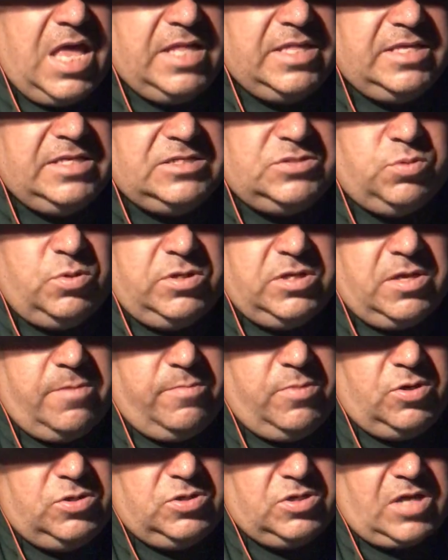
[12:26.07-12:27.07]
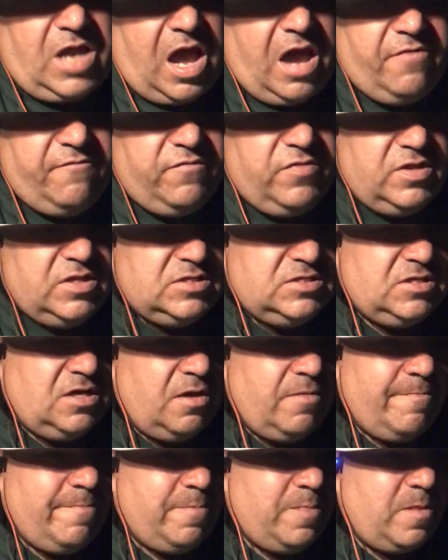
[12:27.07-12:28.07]
This way you can build your confidence
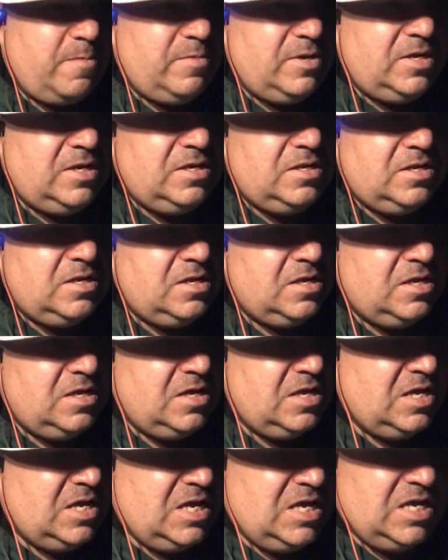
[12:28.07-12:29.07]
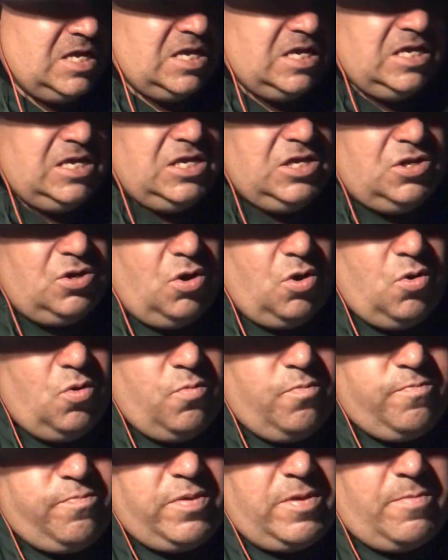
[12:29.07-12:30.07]
up. I mean,
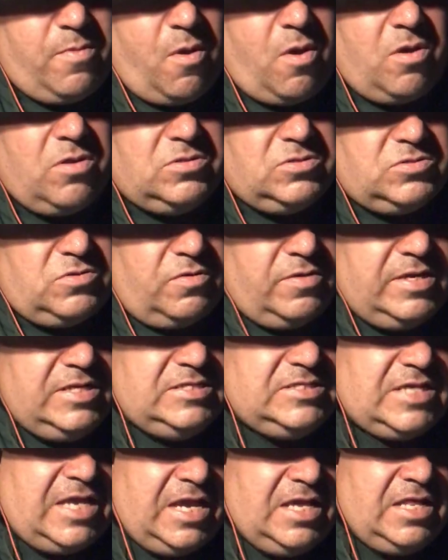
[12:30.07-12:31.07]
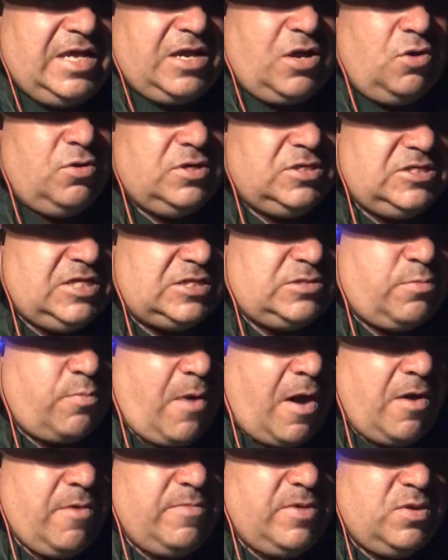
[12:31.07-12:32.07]
people are already saying like, "Oh, the Jets will
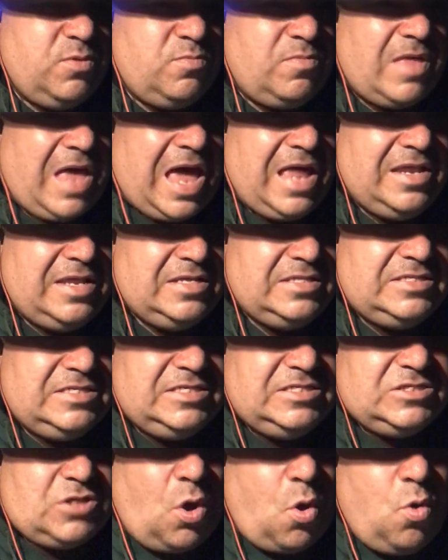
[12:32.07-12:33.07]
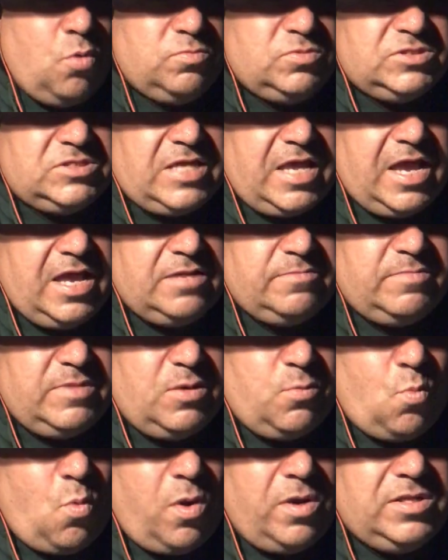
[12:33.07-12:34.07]
probably be out of these homestand
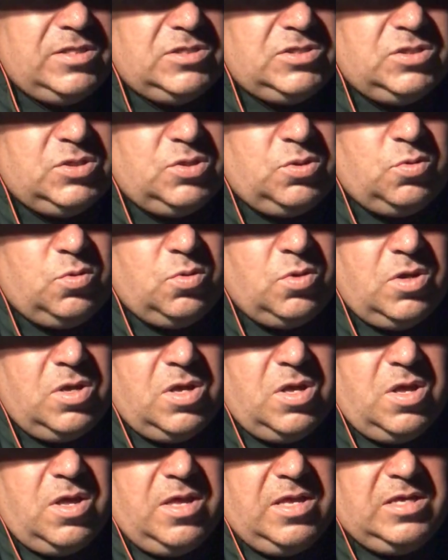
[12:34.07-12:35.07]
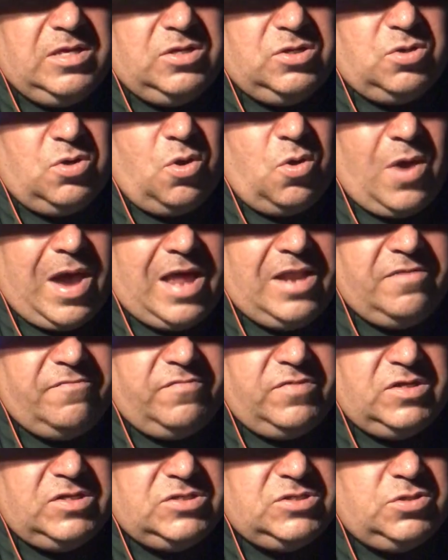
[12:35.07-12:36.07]
be 1-2." Out of
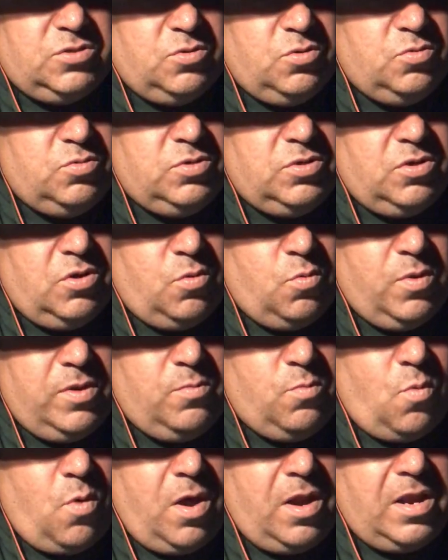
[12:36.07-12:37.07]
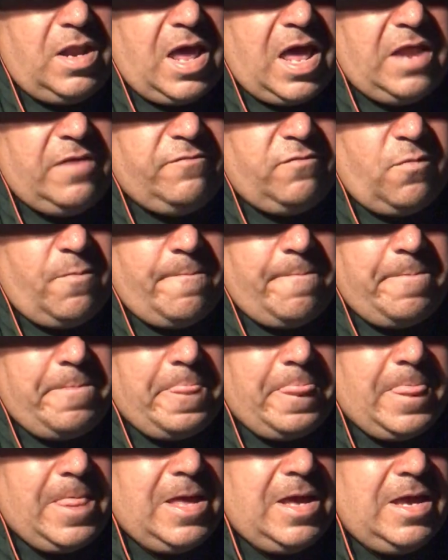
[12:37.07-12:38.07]
these two, win one out of them.
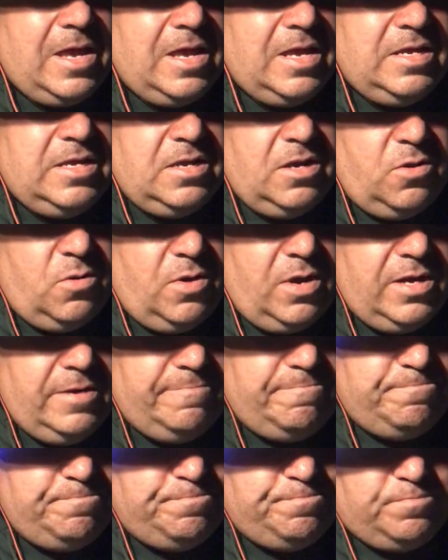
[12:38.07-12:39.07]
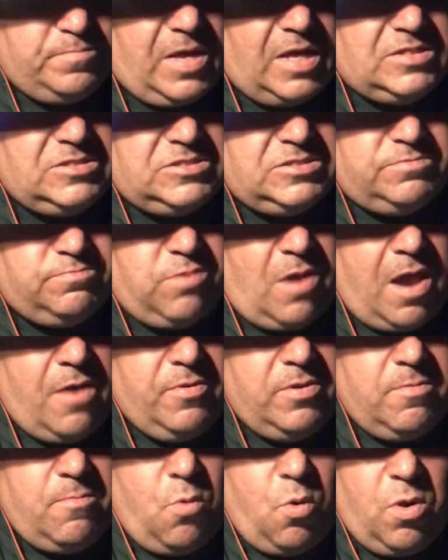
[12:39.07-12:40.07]
You know what? That's
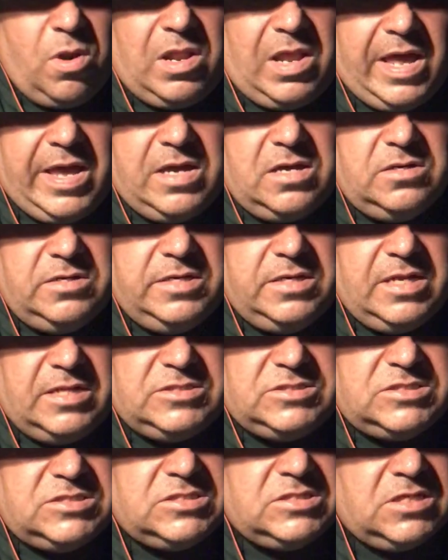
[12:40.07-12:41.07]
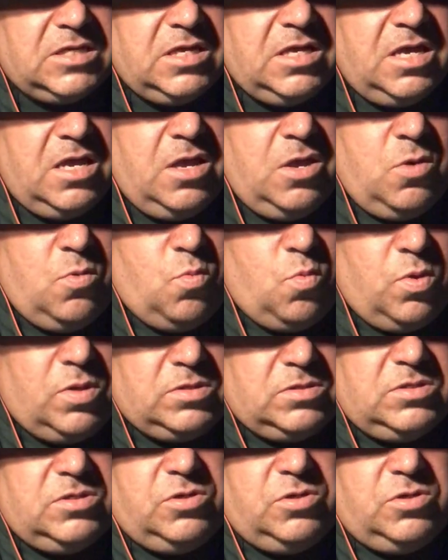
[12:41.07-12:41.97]
probably more likely. That's what